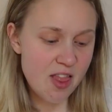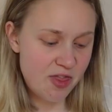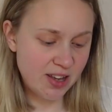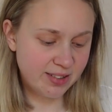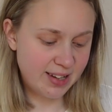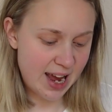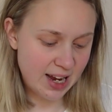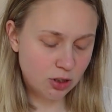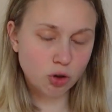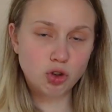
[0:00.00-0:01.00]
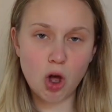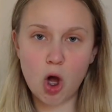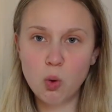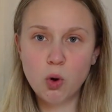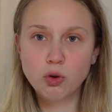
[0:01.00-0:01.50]
This takes
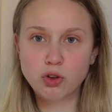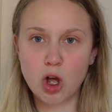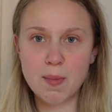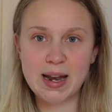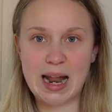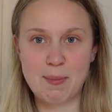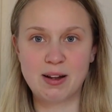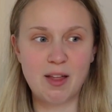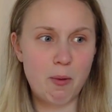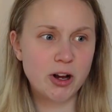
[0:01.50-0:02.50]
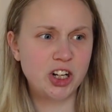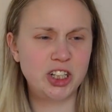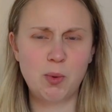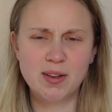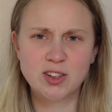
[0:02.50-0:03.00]
so many nappies. I've probably
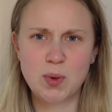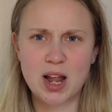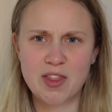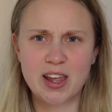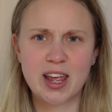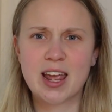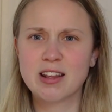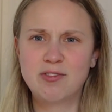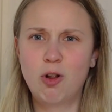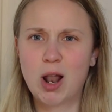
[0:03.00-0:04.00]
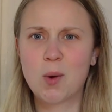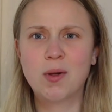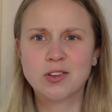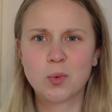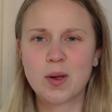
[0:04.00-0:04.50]
changed it once a week. I think it gets full like
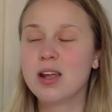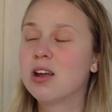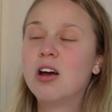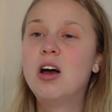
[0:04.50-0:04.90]
once a week.